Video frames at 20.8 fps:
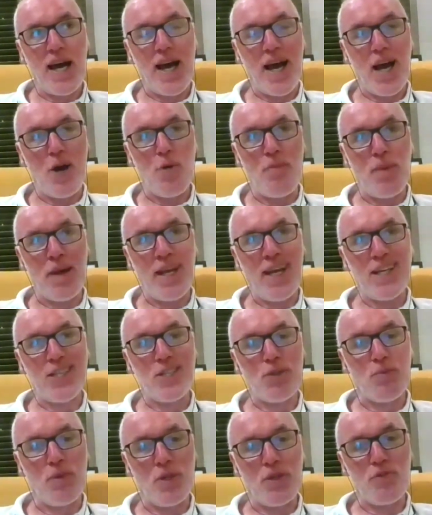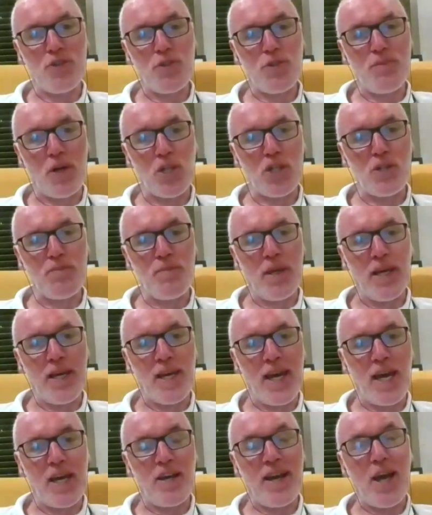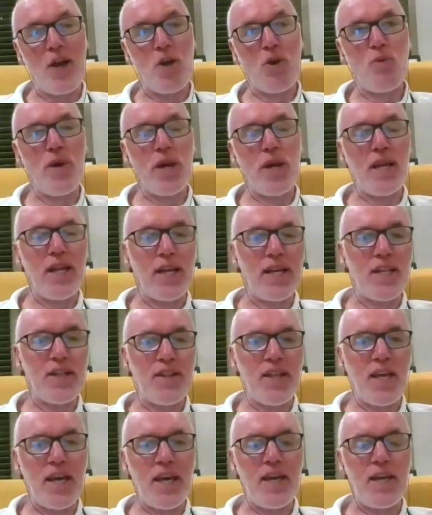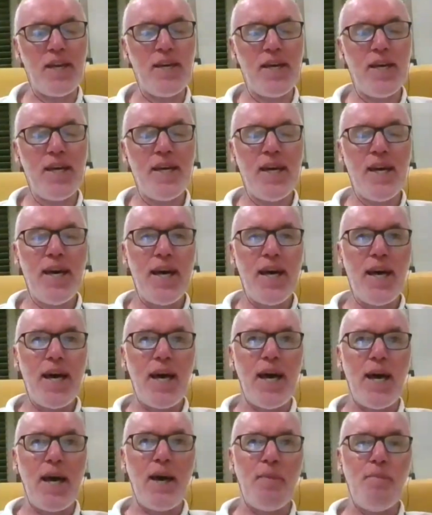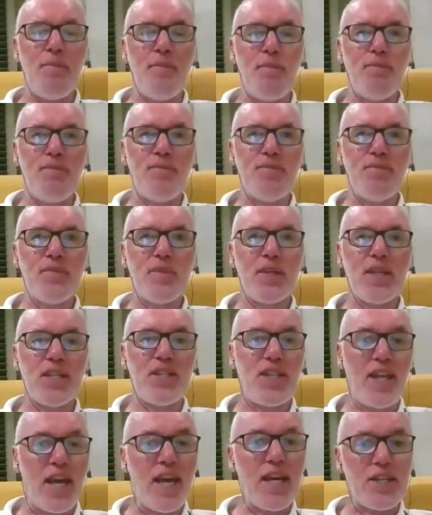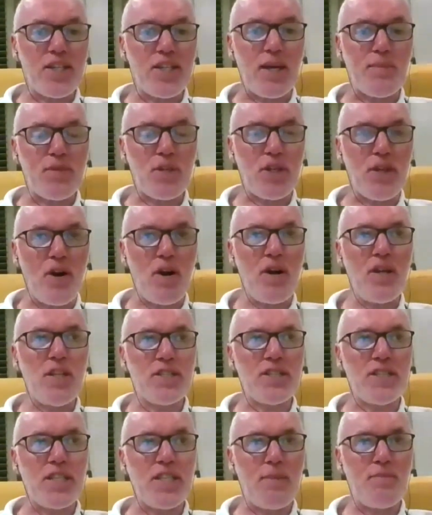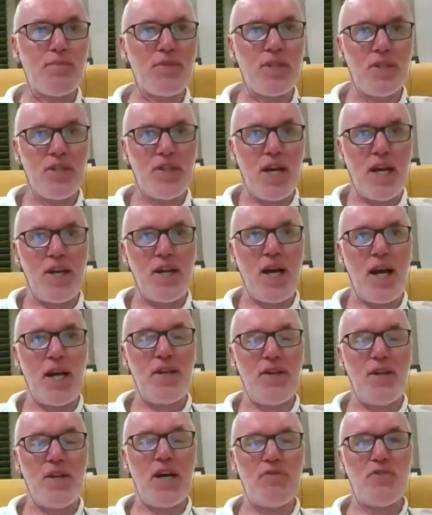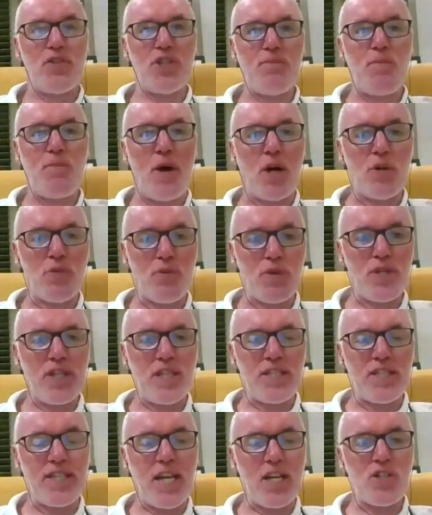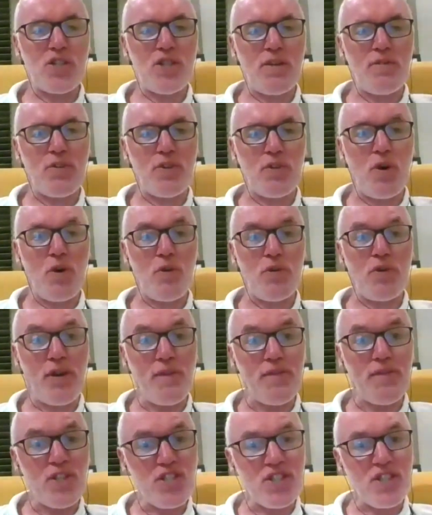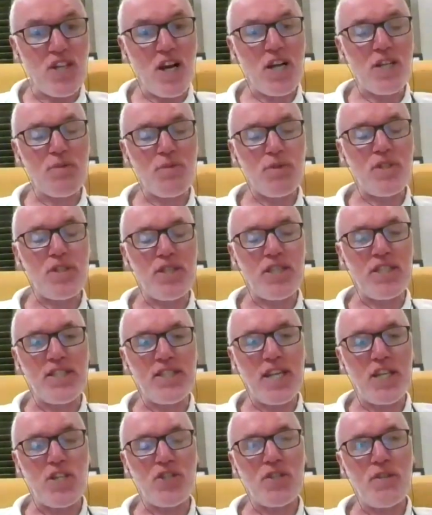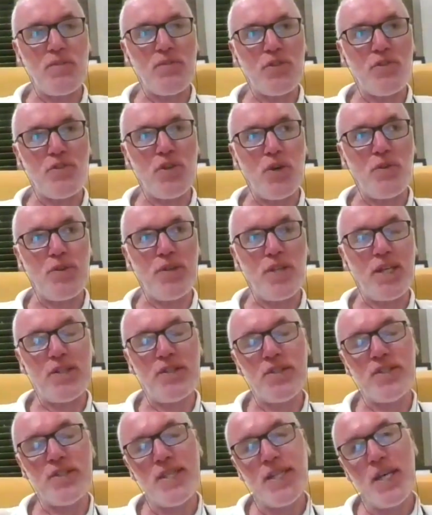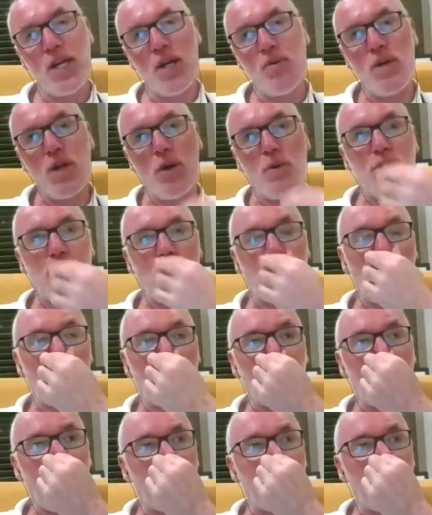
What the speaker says: how belated will the response be again, and how quickly can they adapt? Can Ireland adapt and respond with an intention of their own, or even start with an intention of their own? And you know, we don't know if